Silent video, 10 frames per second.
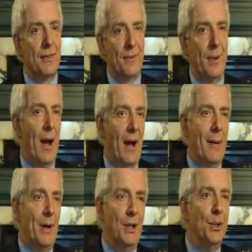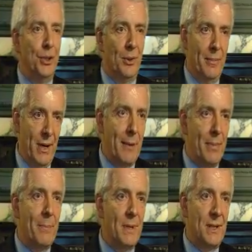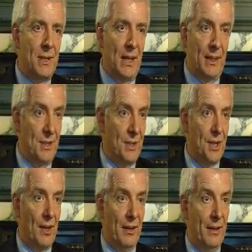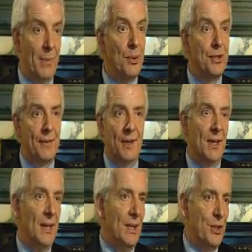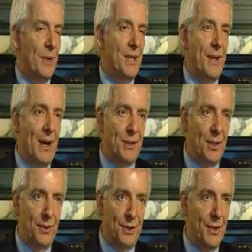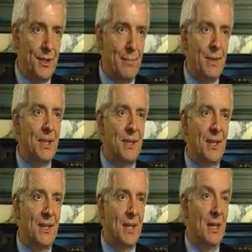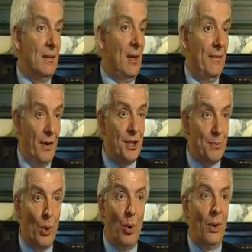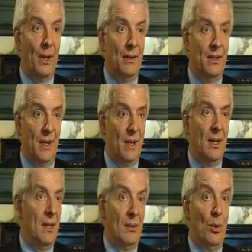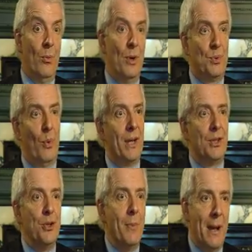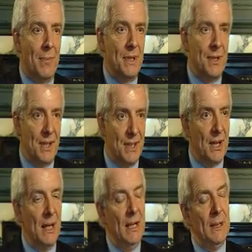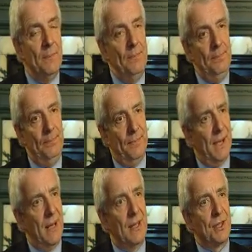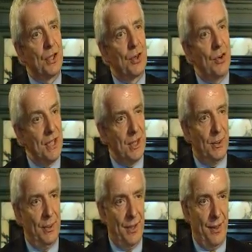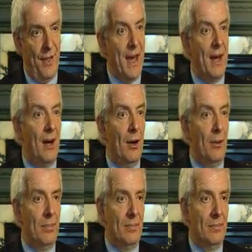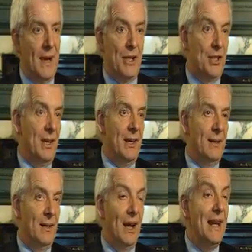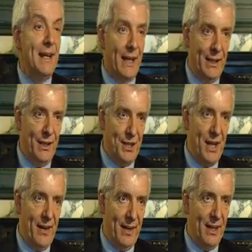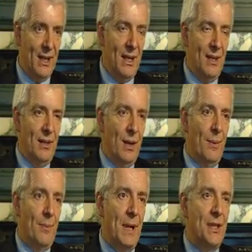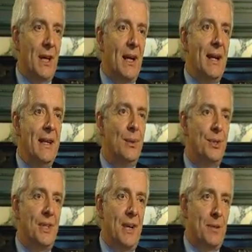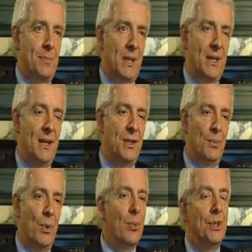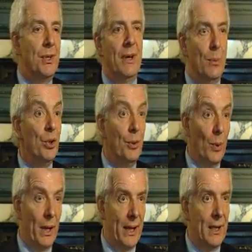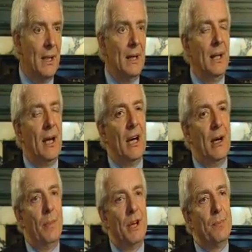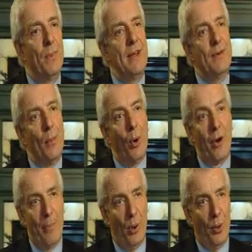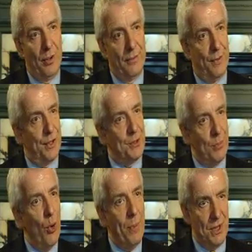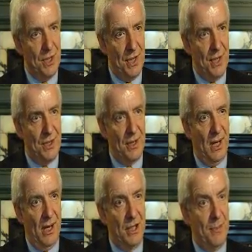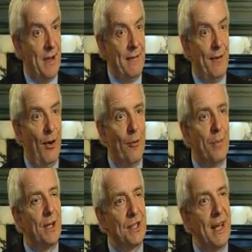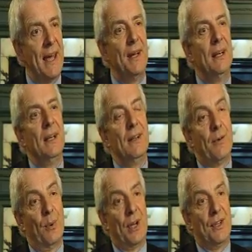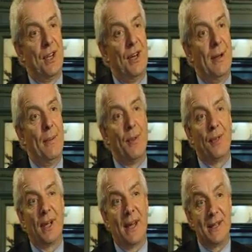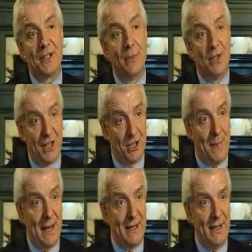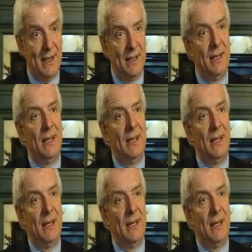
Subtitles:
of, I'm unusual in being a big business like this in Scotland. Most of the 20,000 odd tourism businesses are very small and almost one-two-man businesses. And it's critical that they are actually leading in this area. A place like Gleneagles has an expectation we would do it, wouldn't we? But it's even more important for small businesses to be involved because, again, from what I said earlier, both the customers expecting it,